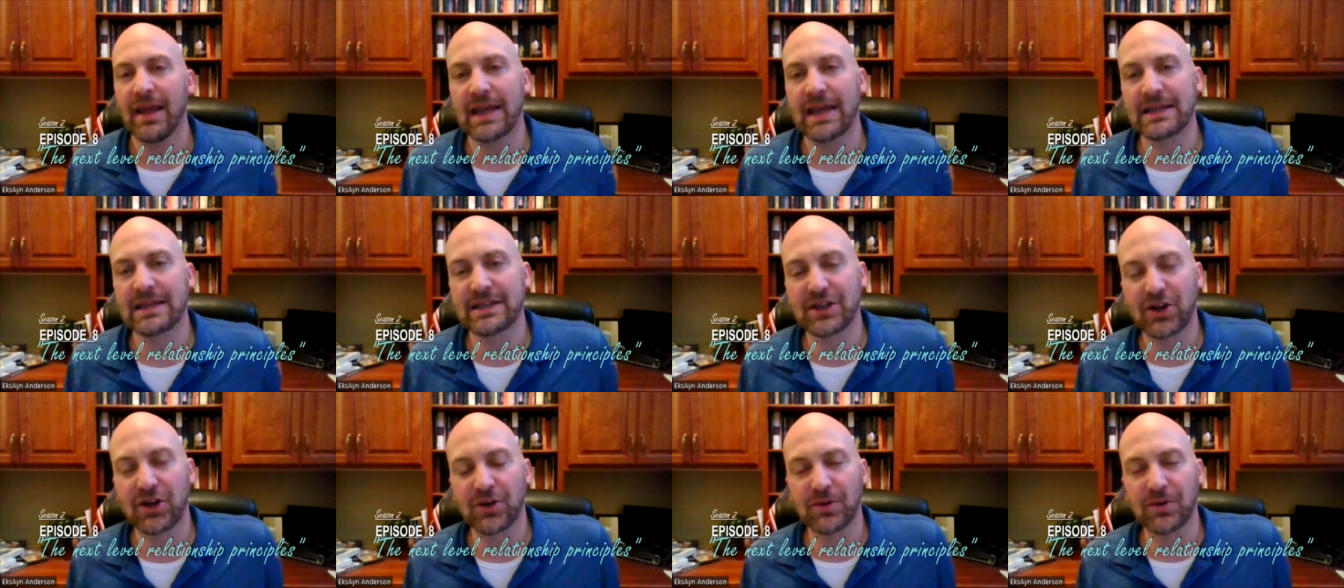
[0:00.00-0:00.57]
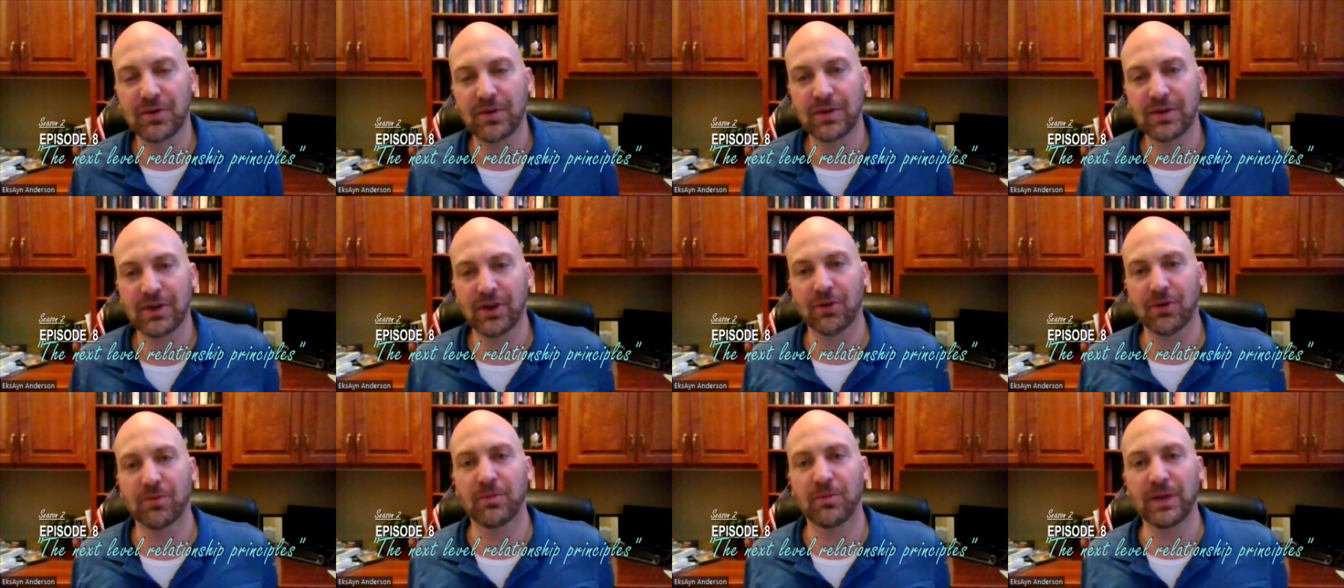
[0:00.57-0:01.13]
And so,
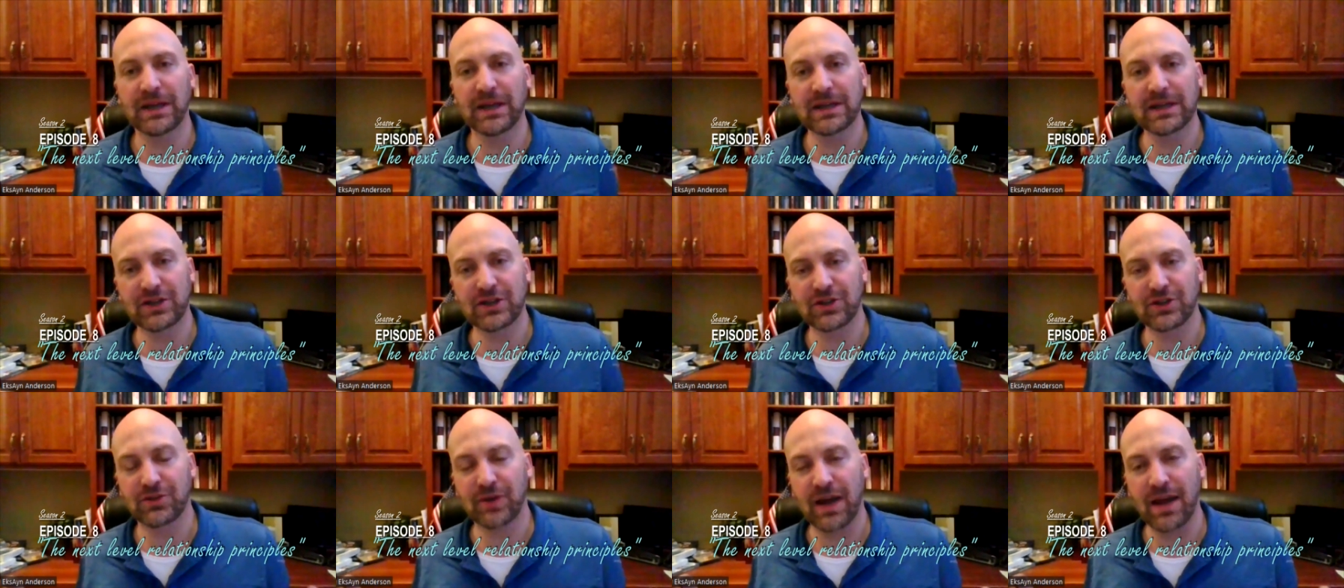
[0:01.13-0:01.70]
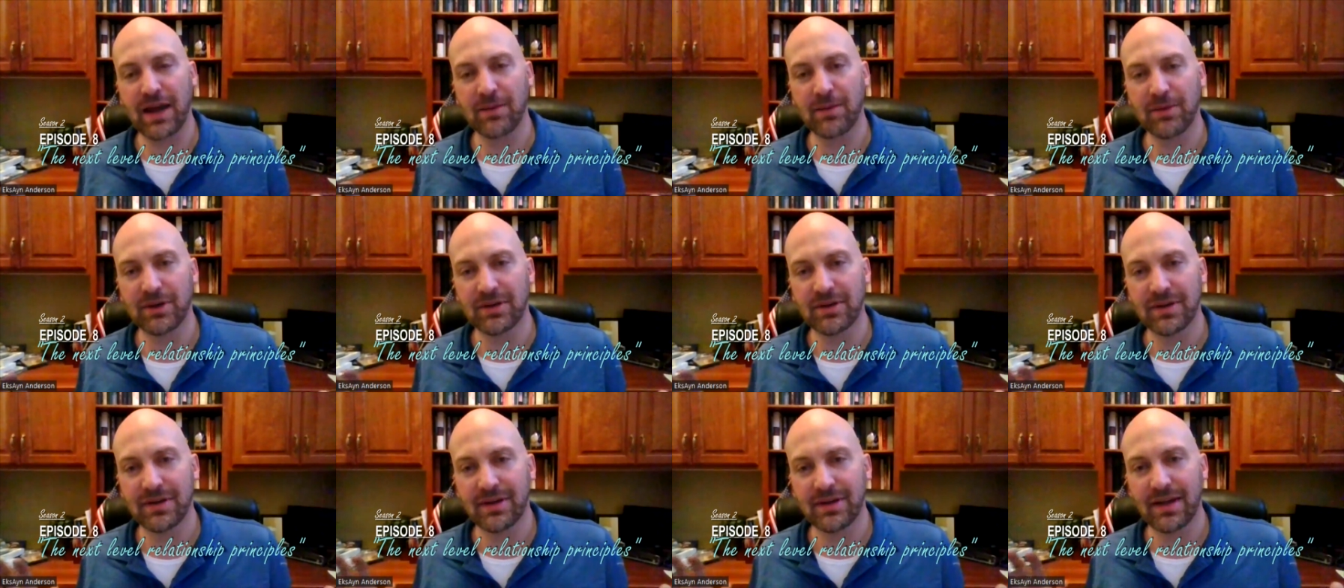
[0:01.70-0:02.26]
we can describe
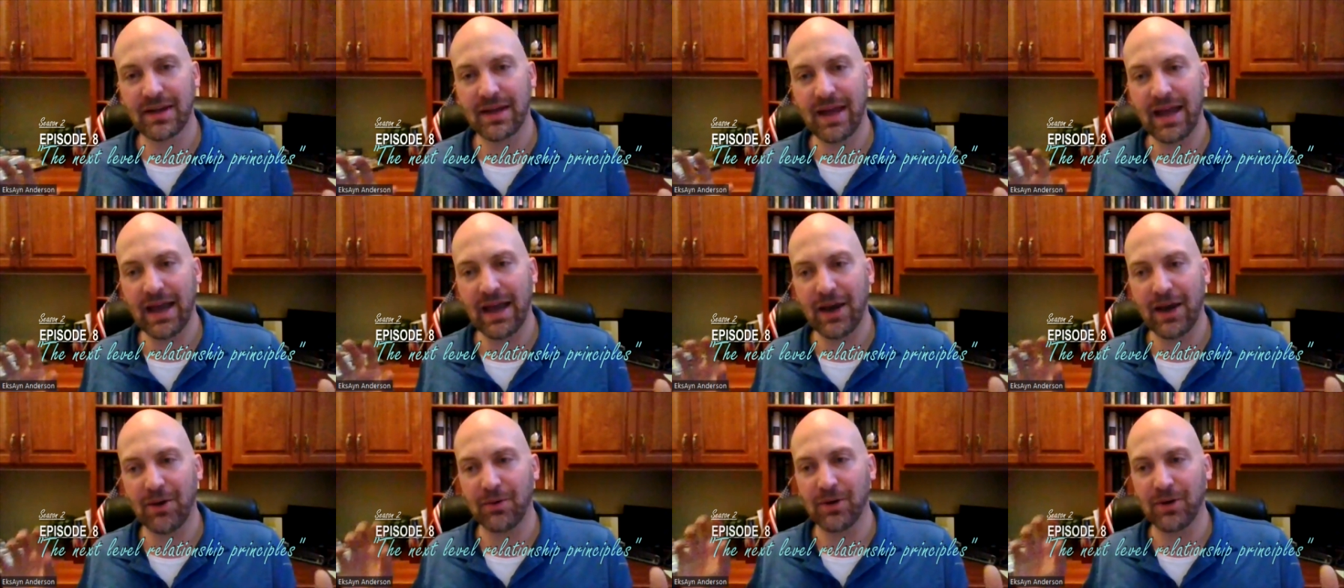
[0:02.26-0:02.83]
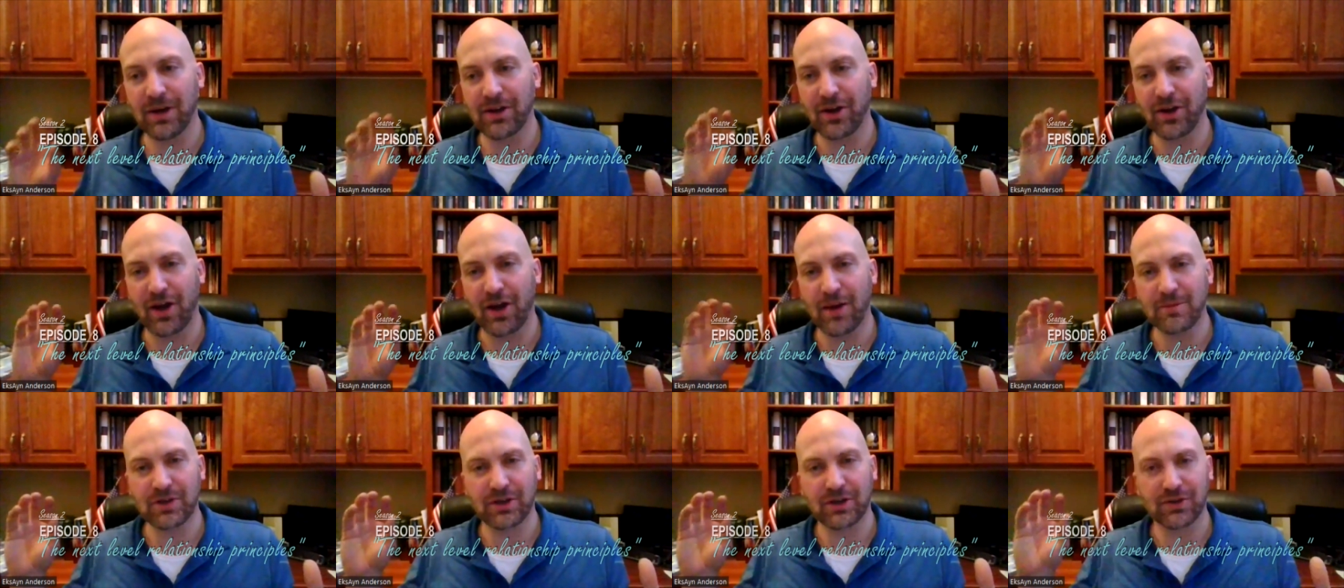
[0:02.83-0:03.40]
how an
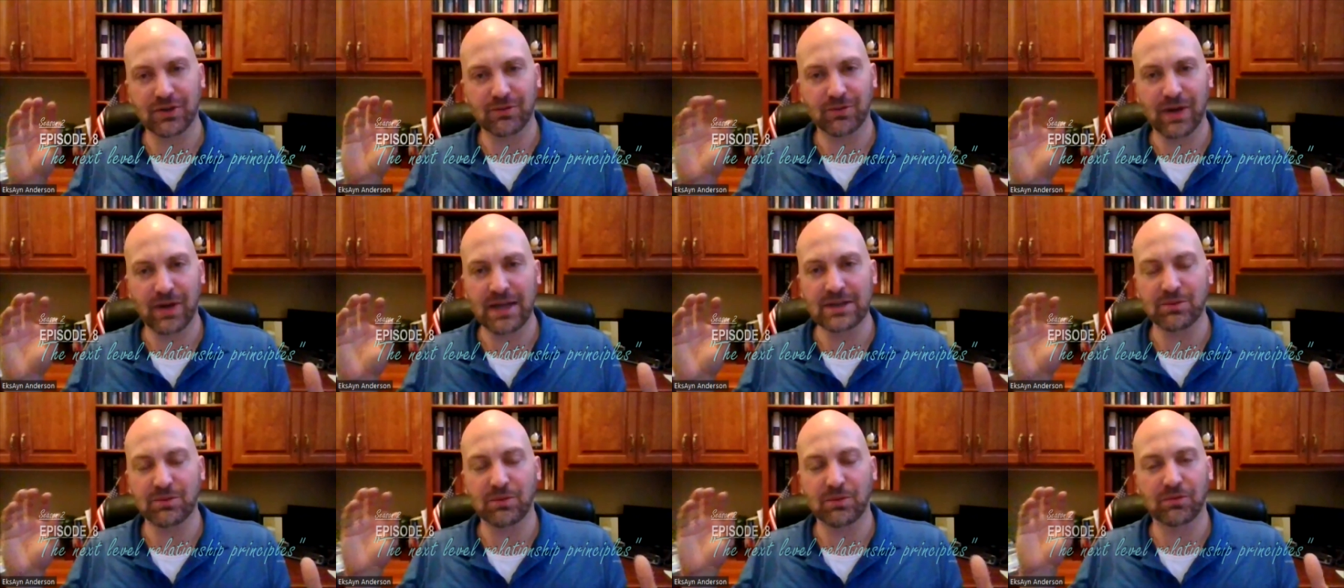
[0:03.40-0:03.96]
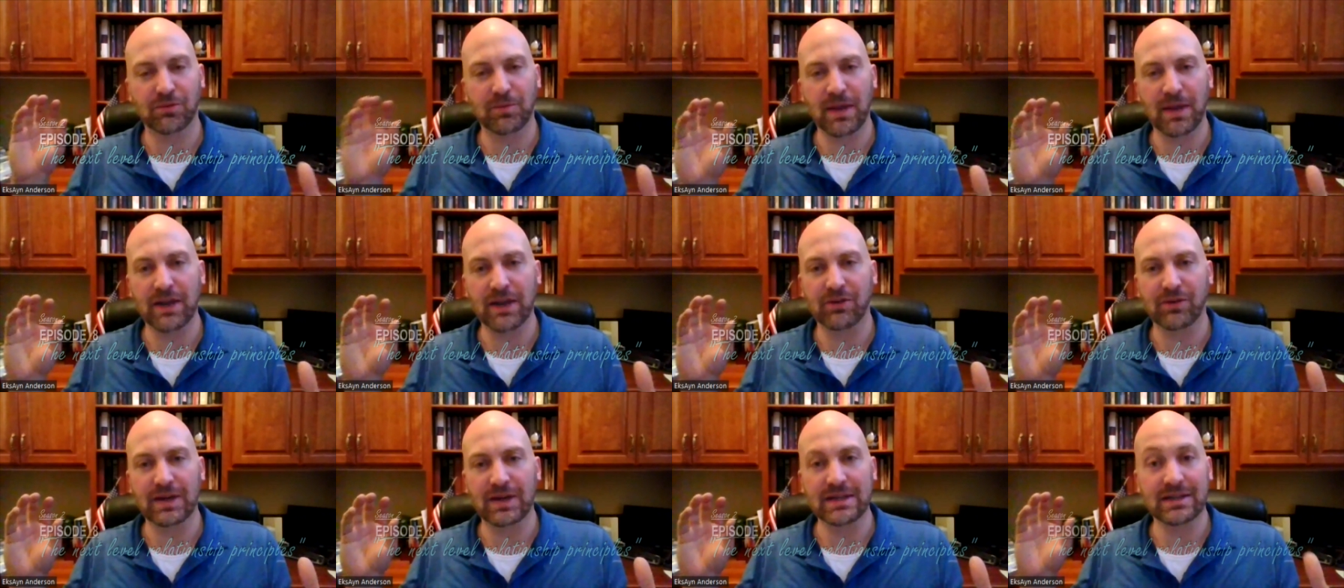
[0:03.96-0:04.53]
object at rest will
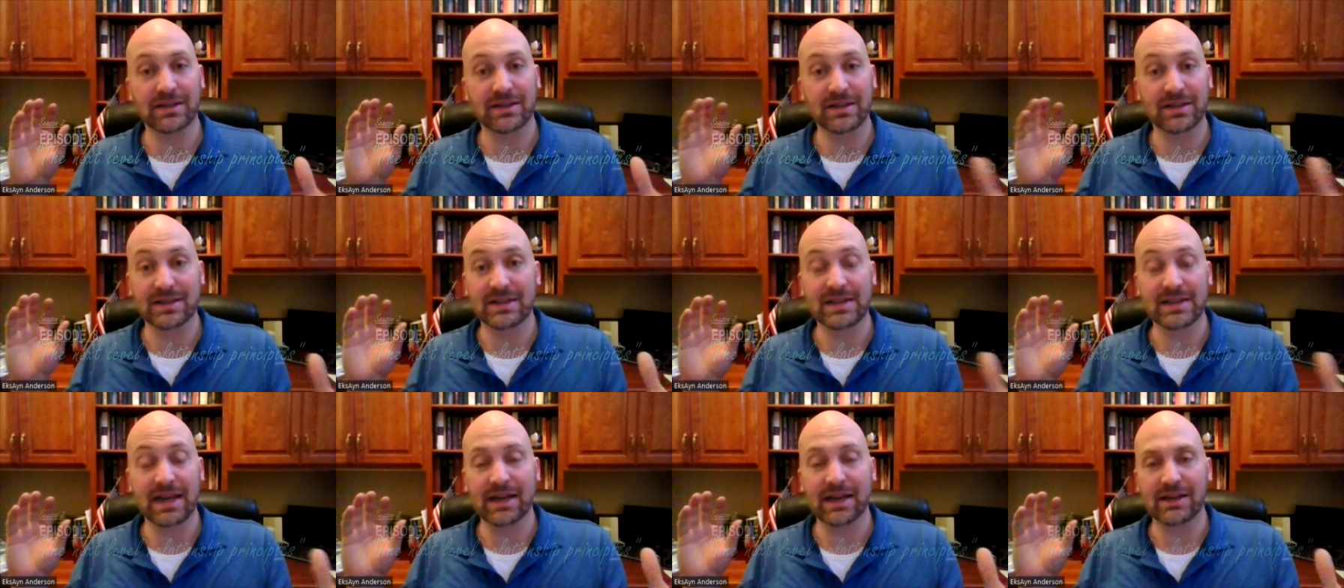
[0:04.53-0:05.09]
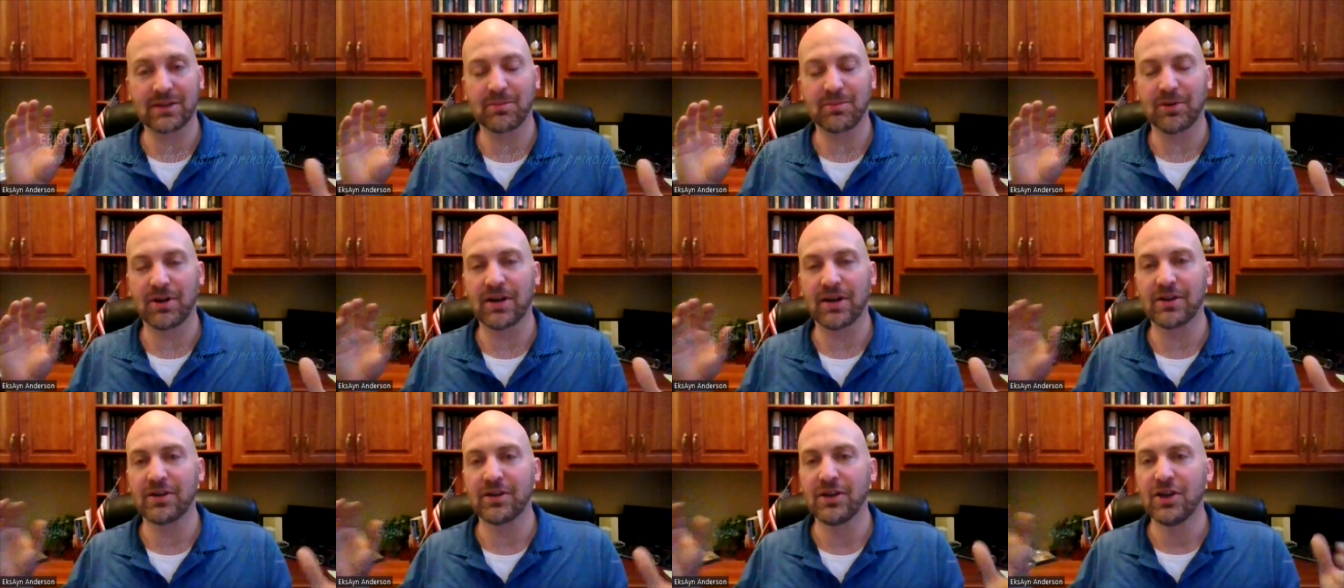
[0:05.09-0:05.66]
remain at rest unless it's acted
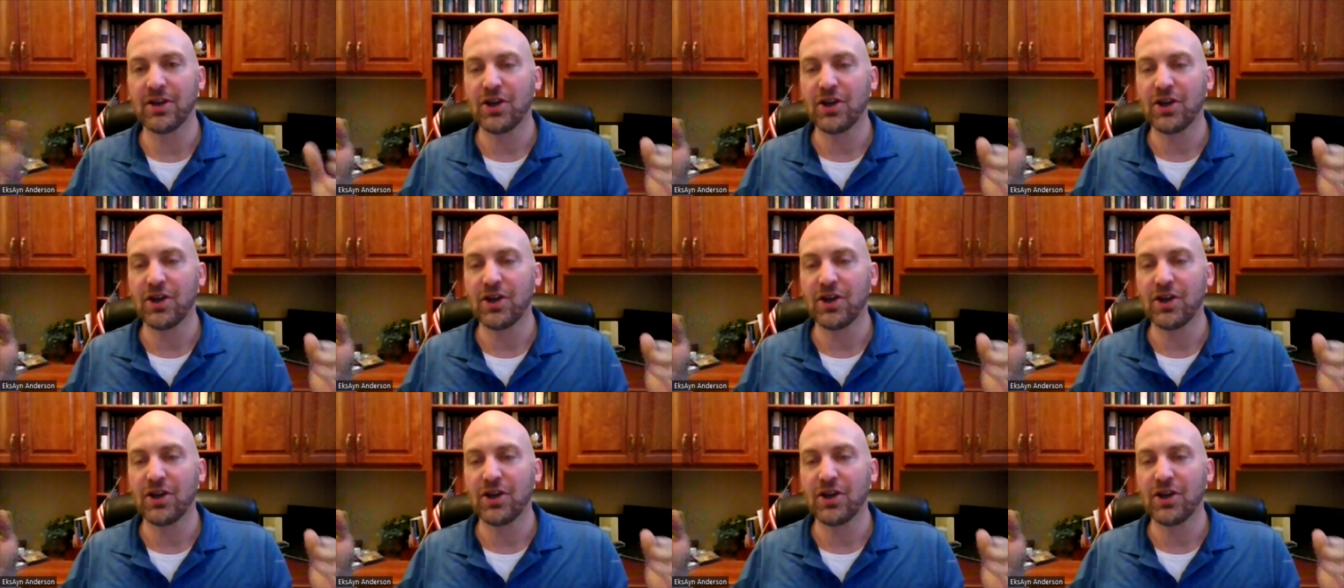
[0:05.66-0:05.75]
upon.